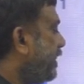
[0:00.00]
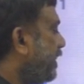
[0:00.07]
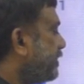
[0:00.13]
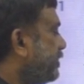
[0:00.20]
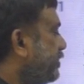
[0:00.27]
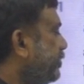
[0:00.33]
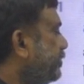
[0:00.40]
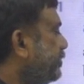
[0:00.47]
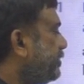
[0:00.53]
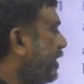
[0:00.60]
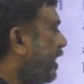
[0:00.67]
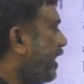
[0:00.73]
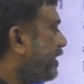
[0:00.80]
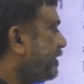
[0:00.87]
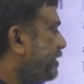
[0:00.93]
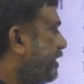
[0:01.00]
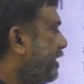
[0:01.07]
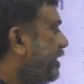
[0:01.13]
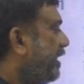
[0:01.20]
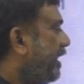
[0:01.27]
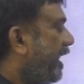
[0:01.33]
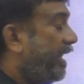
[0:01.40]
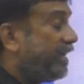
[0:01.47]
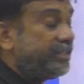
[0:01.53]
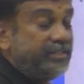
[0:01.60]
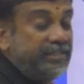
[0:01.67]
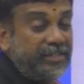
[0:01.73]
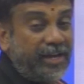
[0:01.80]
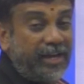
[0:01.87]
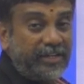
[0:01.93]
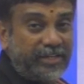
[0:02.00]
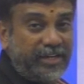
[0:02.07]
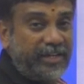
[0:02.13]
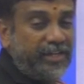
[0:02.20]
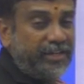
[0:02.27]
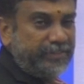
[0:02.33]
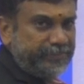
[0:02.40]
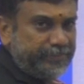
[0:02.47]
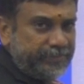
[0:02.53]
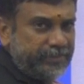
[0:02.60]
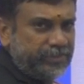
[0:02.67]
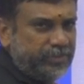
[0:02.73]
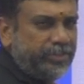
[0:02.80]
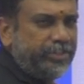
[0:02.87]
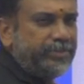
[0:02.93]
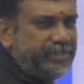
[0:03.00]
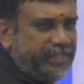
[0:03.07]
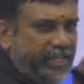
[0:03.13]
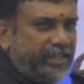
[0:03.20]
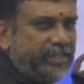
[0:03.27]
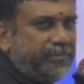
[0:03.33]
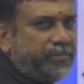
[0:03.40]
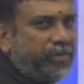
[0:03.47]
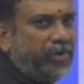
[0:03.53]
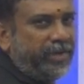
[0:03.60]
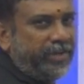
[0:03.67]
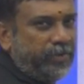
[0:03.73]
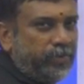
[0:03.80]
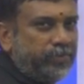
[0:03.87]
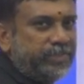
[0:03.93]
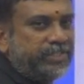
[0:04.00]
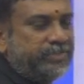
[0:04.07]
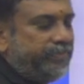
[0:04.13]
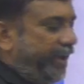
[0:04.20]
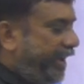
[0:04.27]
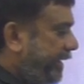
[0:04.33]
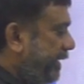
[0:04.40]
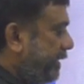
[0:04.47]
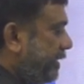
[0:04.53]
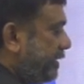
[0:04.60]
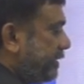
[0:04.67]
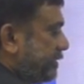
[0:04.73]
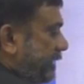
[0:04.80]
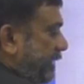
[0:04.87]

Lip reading: are too dark, aren't dark enough. Could you see the boy who was wearing the